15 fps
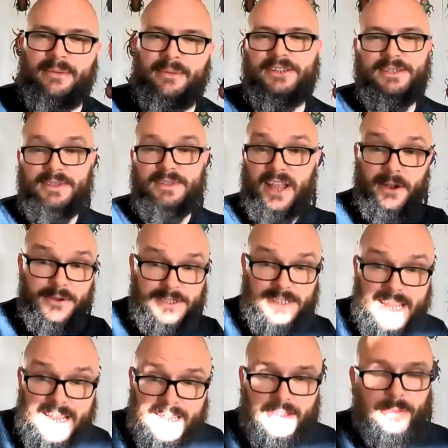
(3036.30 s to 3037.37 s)
Lucy's like, oh, is
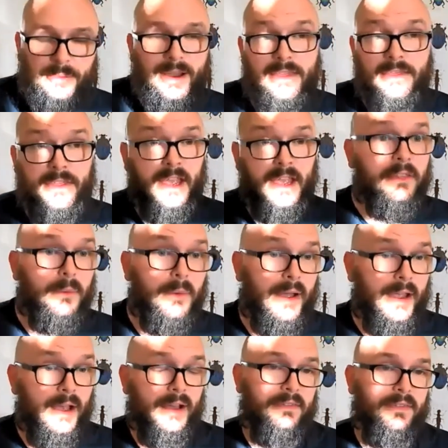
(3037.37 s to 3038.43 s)
there any other way? The other
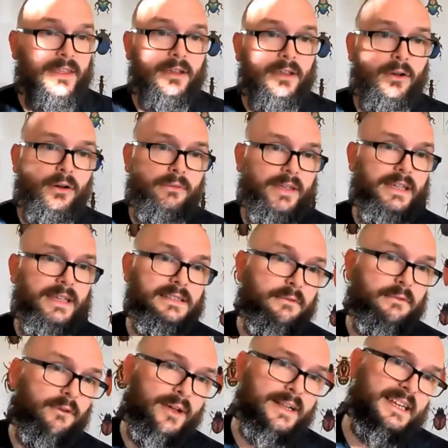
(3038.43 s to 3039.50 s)
way I can think of is
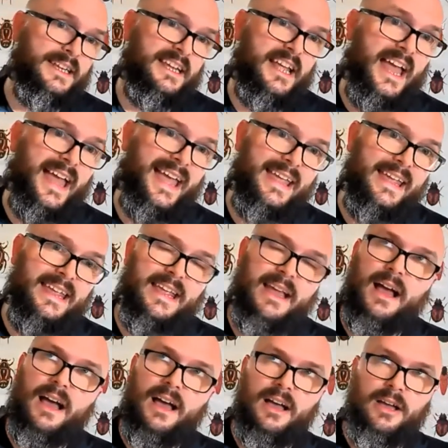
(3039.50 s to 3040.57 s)
finding a
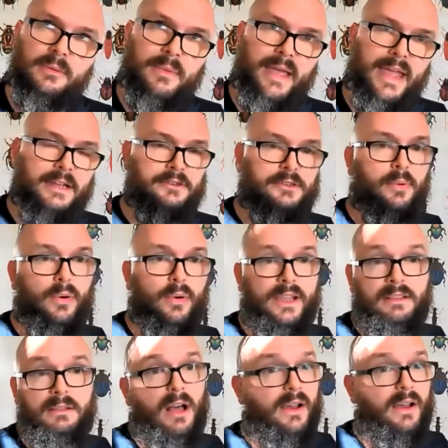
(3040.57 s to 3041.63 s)
um, entry
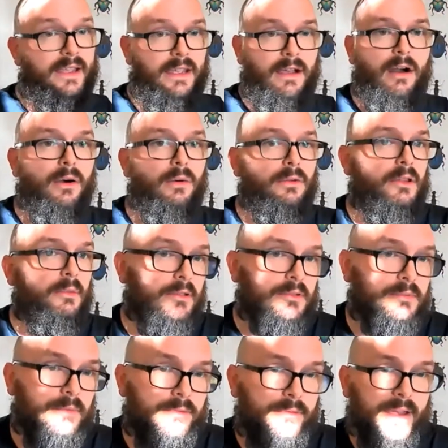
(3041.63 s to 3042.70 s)
point, i.e. a hole at the
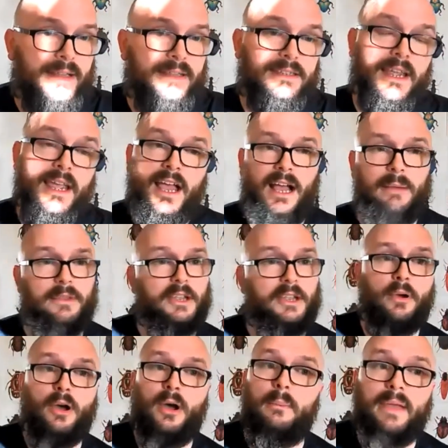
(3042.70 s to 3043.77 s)
bottom of a fence, and you can
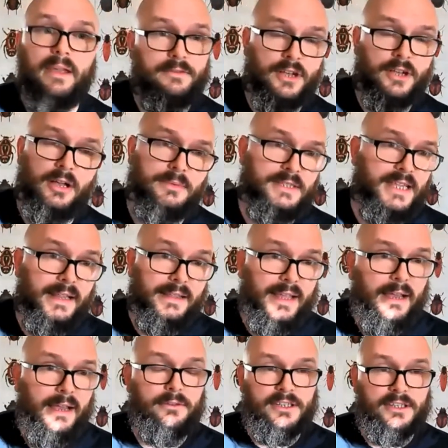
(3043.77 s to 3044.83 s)
put a bit of sharp sand
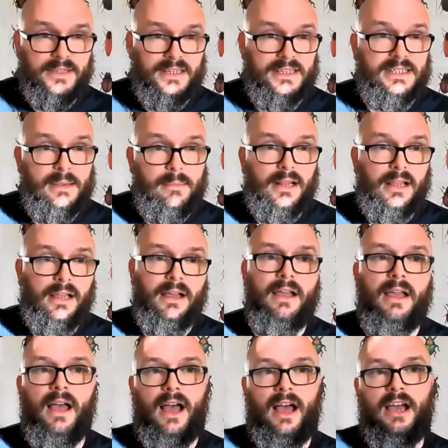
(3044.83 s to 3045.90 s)
down or something similar,
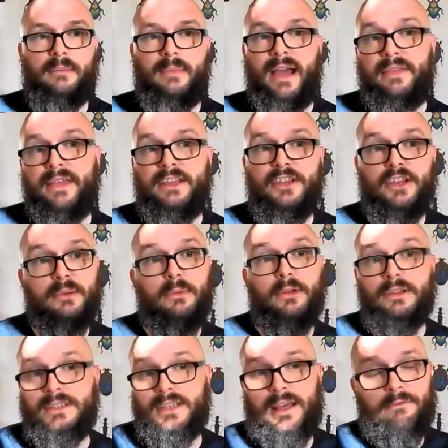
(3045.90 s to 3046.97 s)
um, and then you can
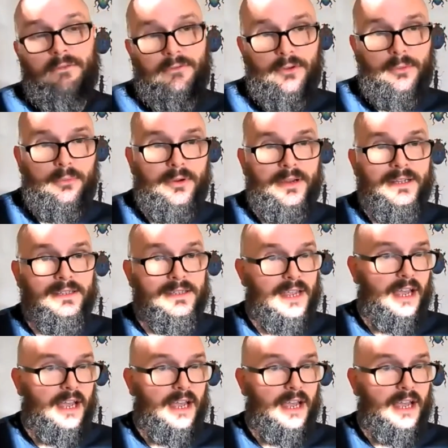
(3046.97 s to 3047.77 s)
monitor that for footprints.